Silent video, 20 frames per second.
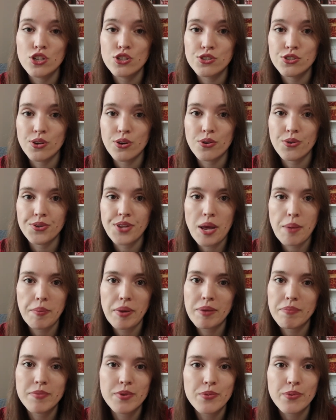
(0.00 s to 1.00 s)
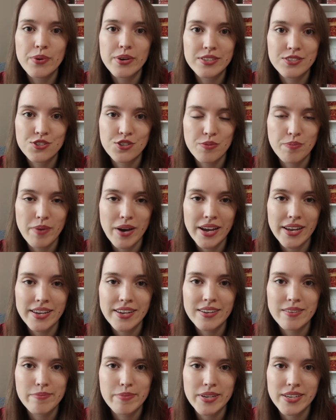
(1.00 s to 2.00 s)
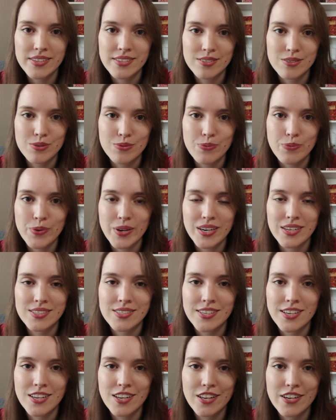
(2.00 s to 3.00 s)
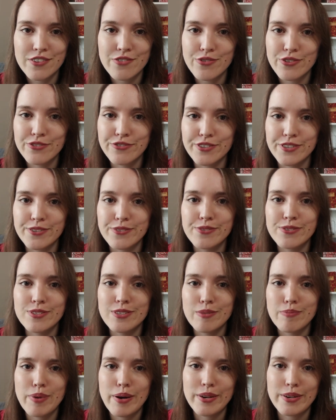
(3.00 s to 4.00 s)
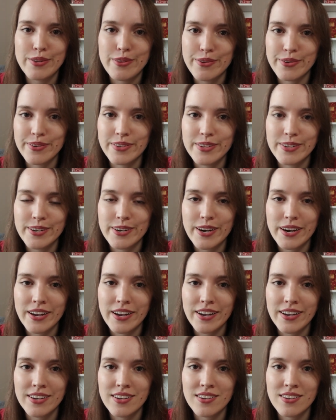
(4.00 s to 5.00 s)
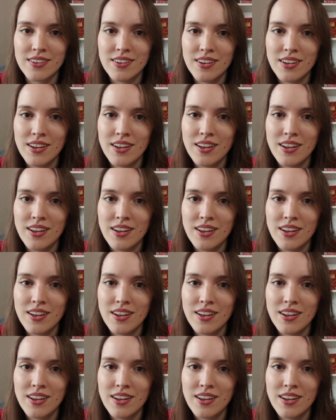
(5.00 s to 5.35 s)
so that made me want to buy it, because when I see a lot of reviews about a thriller, I kind of